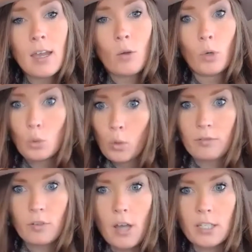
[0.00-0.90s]
which would
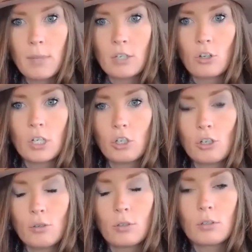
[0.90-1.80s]
have caused major
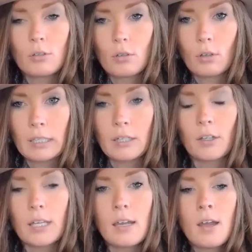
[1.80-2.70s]
issues,
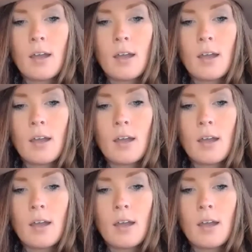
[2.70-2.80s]
clearly.